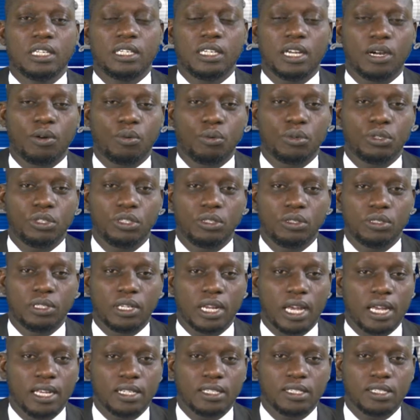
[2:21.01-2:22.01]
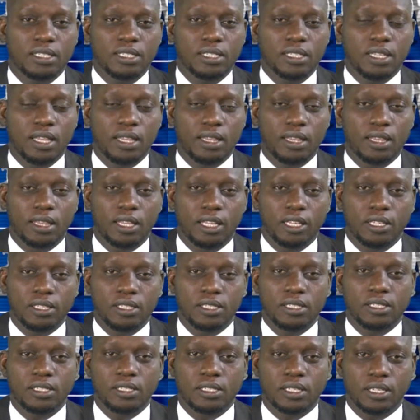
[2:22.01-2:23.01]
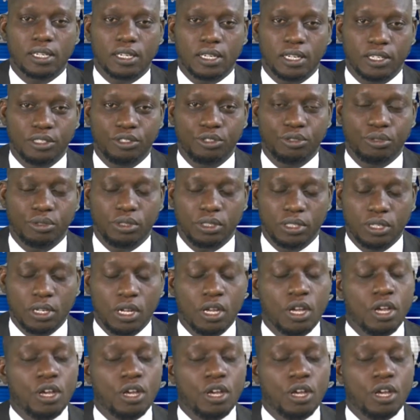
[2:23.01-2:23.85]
that will unite this country.